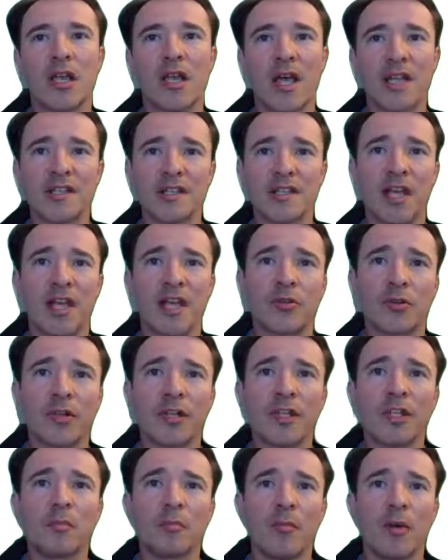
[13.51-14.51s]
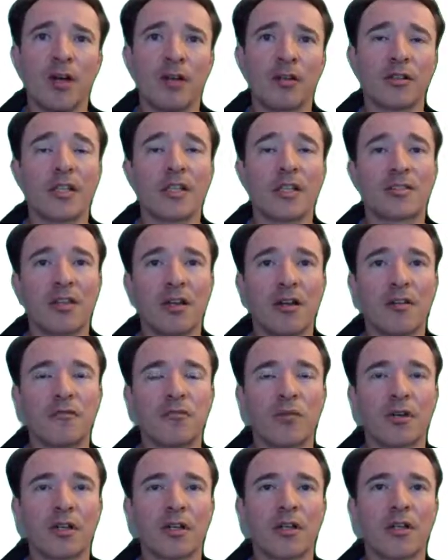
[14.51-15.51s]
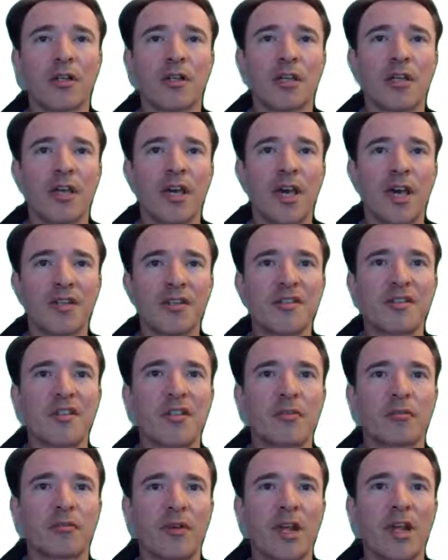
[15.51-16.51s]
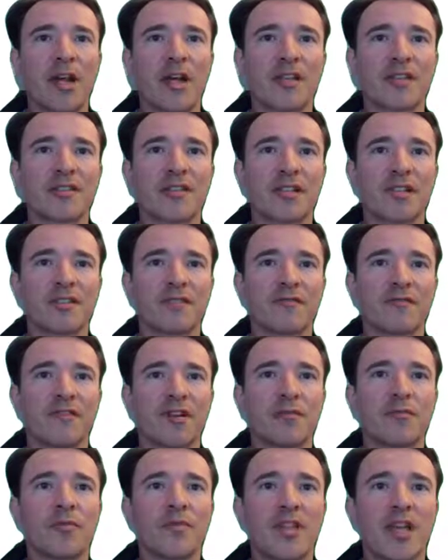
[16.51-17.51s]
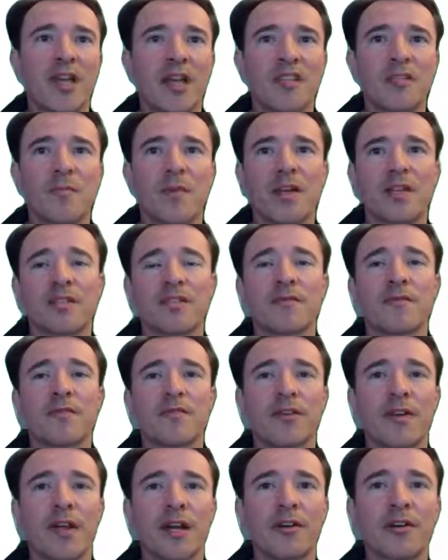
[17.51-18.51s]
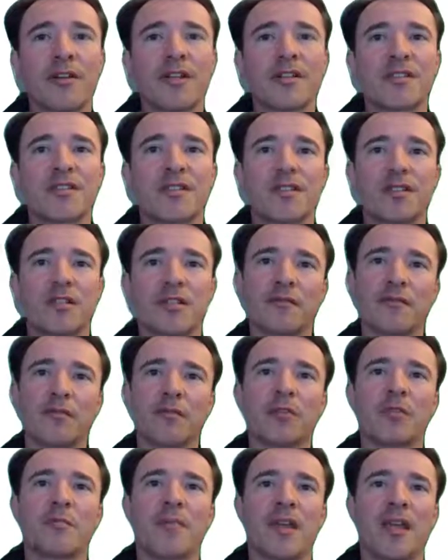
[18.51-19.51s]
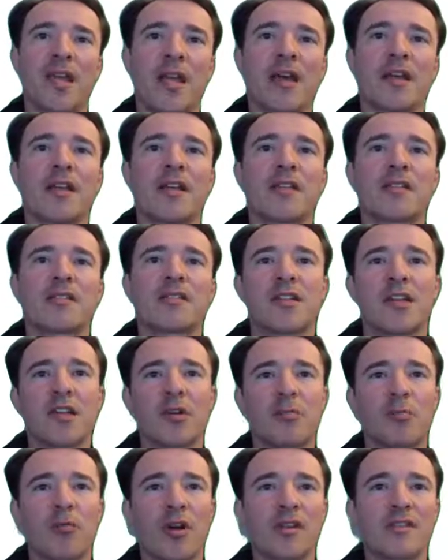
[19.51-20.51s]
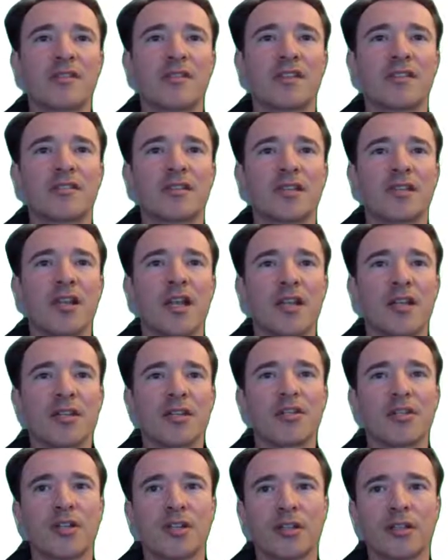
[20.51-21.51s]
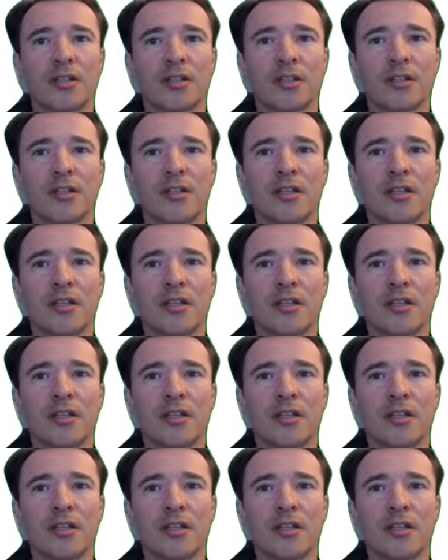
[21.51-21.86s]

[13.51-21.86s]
As a hydraulic modeling software, HEC-RAS is involved with aspects of other areas such as fluid mechanics, data processing, and engineering.